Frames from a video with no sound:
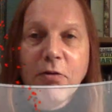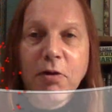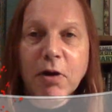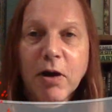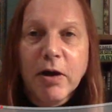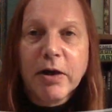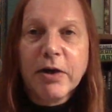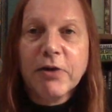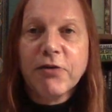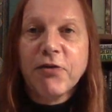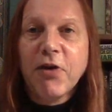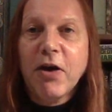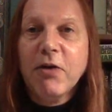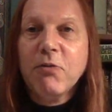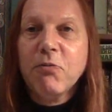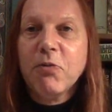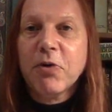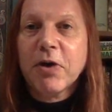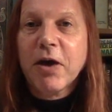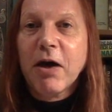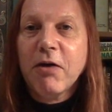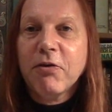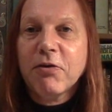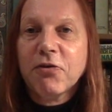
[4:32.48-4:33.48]
like I said,
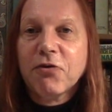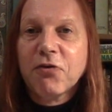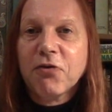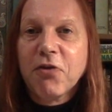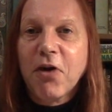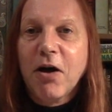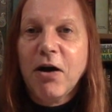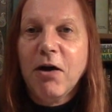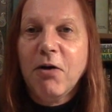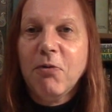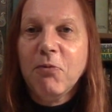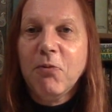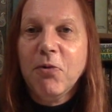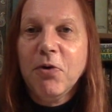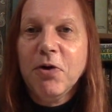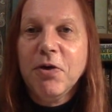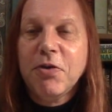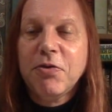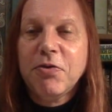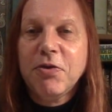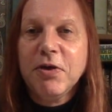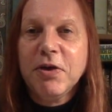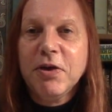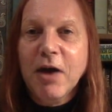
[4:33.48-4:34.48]
we're going to start
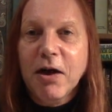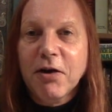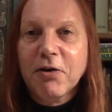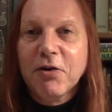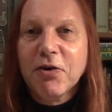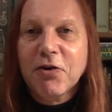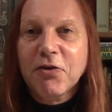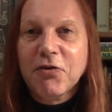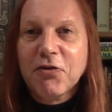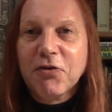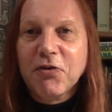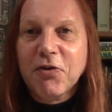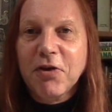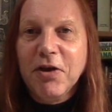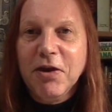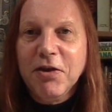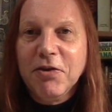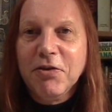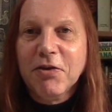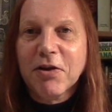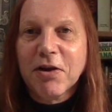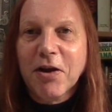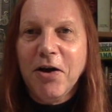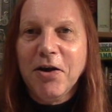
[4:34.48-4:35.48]
with the youngest
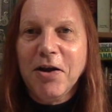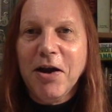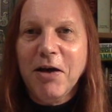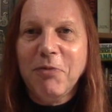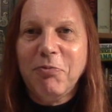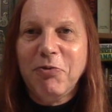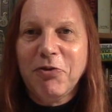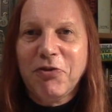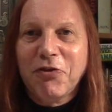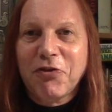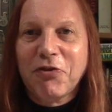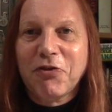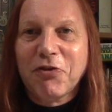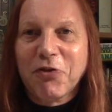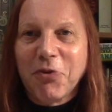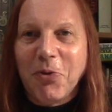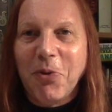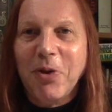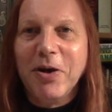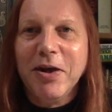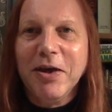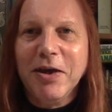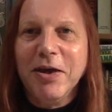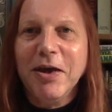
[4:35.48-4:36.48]
in the lineup, which is
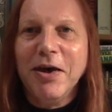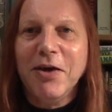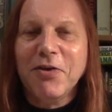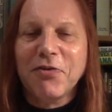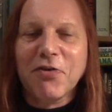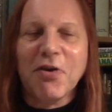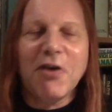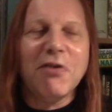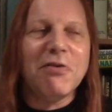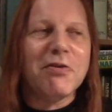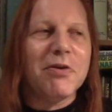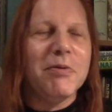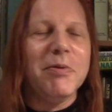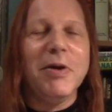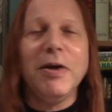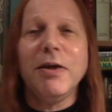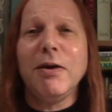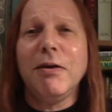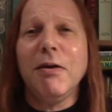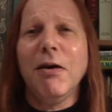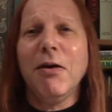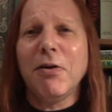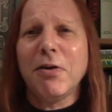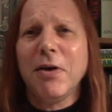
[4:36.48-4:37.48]
twenty years old. I
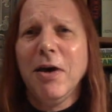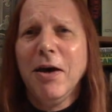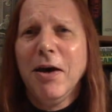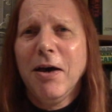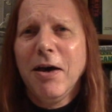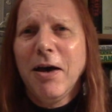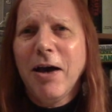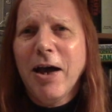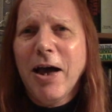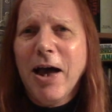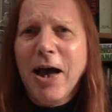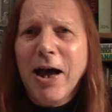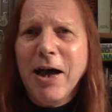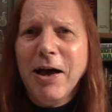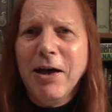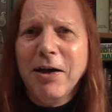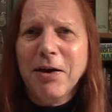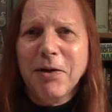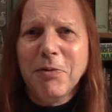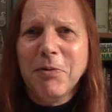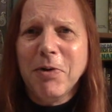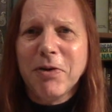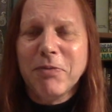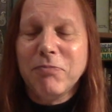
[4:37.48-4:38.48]
mean, God,
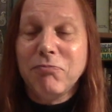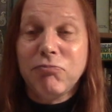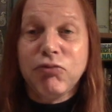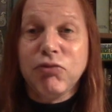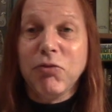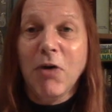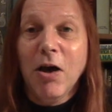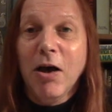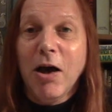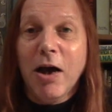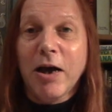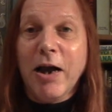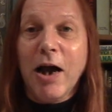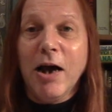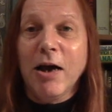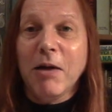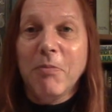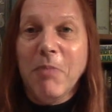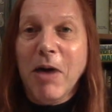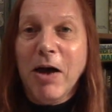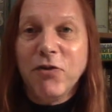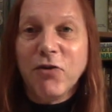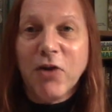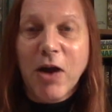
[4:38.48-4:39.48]
I can't
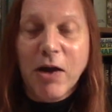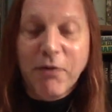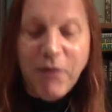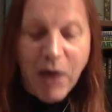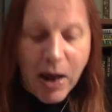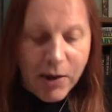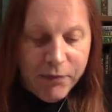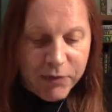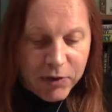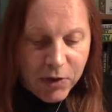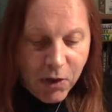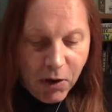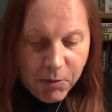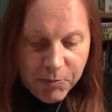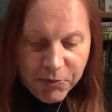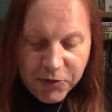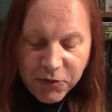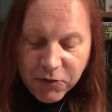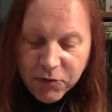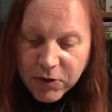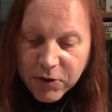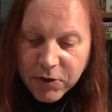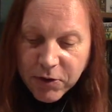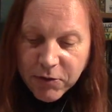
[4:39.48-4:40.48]
imagine ever having the
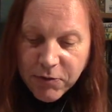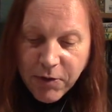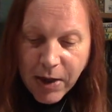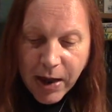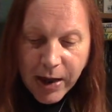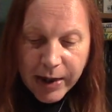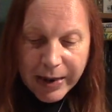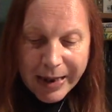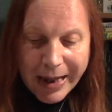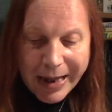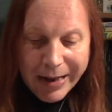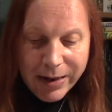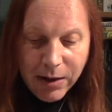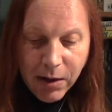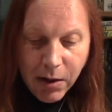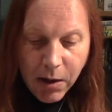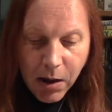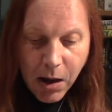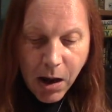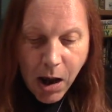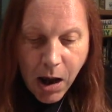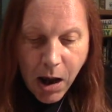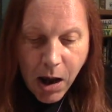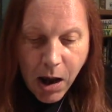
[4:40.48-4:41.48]
opportunity to do that again.
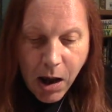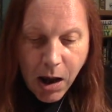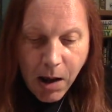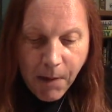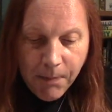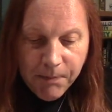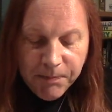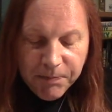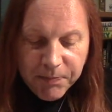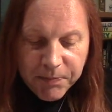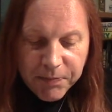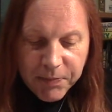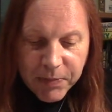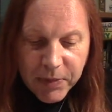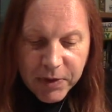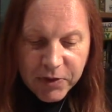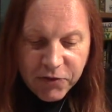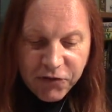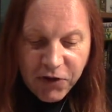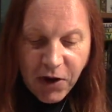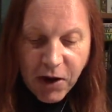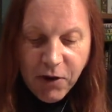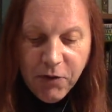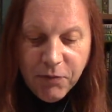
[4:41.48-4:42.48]
Um,
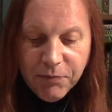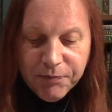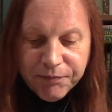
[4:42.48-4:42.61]
so,